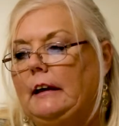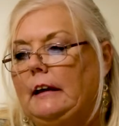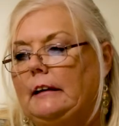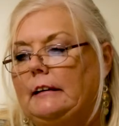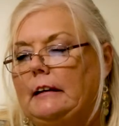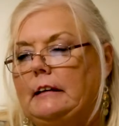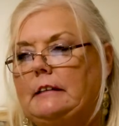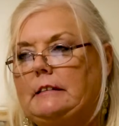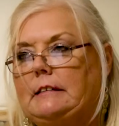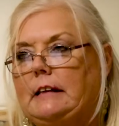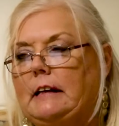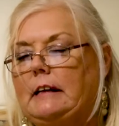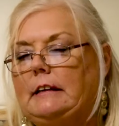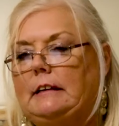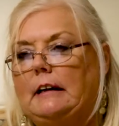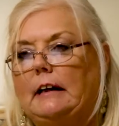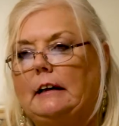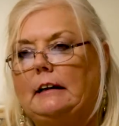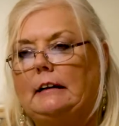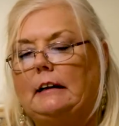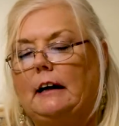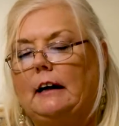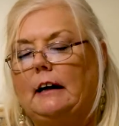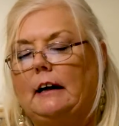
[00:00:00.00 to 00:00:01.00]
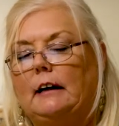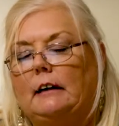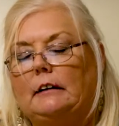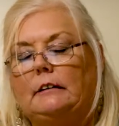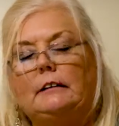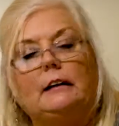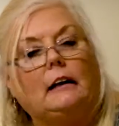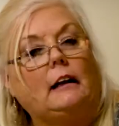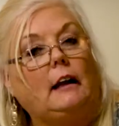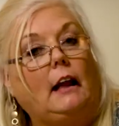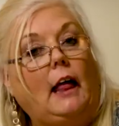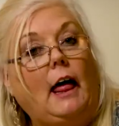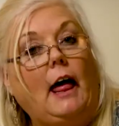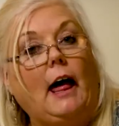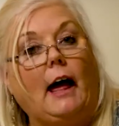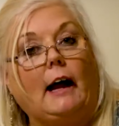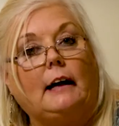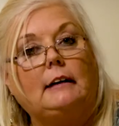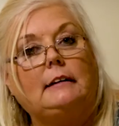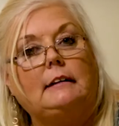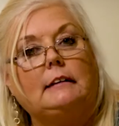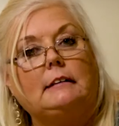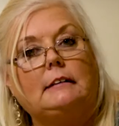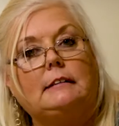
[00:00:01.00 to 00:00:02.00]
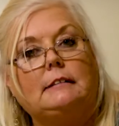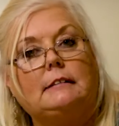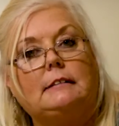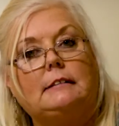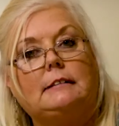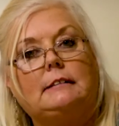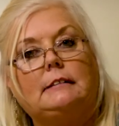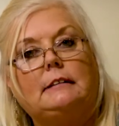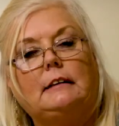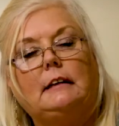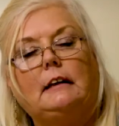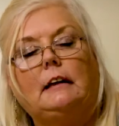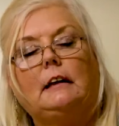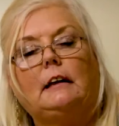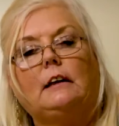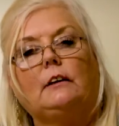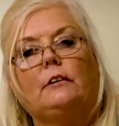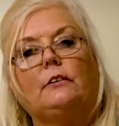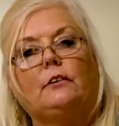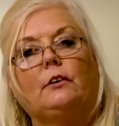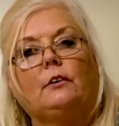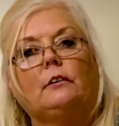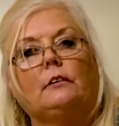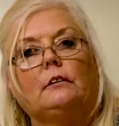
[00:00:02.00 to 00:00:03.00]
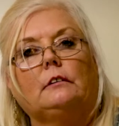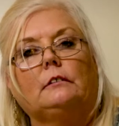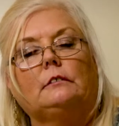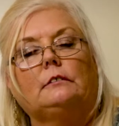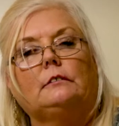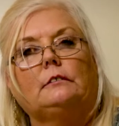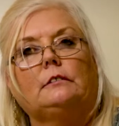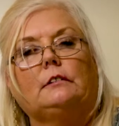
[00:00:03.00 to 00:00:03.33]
They say that neglect is the